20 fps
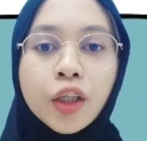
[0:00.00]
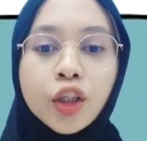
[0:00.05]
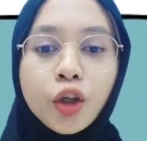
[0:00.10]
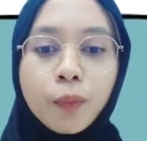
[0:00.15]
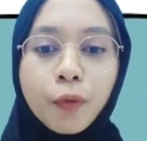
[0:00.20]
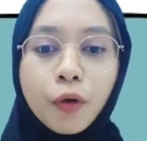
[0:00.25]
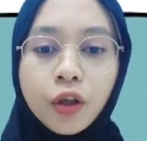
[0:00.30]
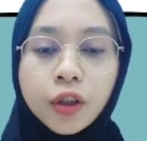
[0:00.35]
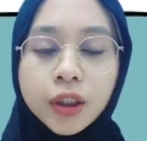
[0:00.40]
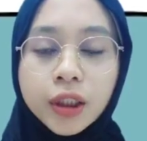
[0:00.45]

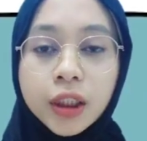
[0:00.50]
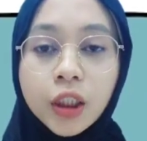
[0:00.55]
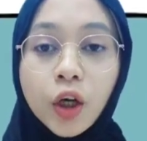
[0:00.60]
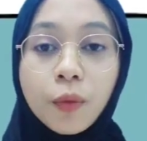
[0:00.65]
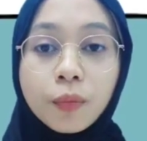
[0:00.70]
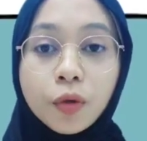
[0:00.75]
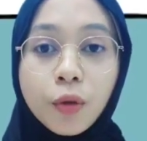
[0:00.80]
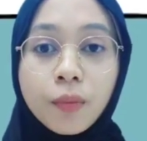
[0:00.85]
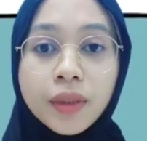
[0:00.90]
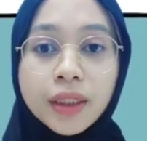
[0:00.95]
Topology
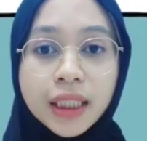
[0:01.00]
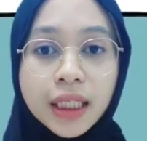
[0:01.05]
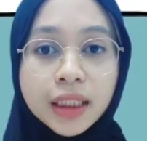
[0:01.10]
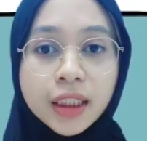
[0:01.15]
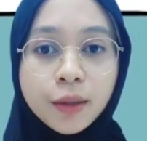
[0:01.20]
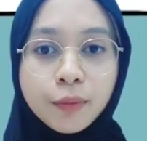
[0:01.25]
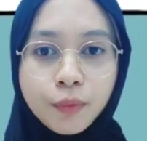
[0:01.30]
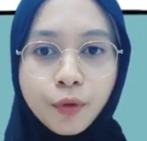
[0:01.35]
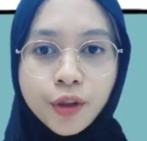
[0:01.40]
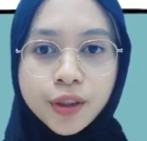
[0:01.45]

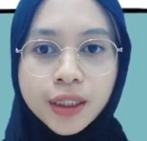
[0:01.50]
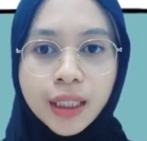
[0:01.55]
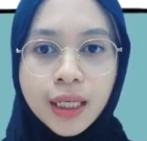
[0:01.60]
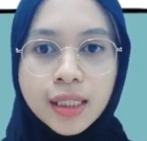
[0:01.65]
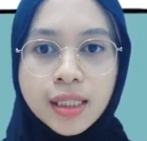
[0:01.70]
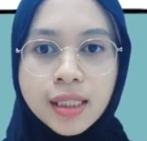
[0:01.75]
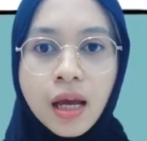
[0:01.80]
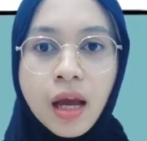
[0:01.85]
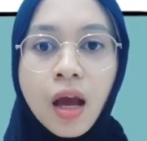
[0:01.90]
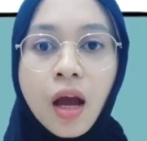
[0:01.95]
optimization
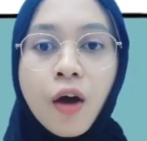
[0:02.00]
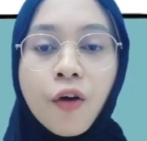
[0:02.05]
process.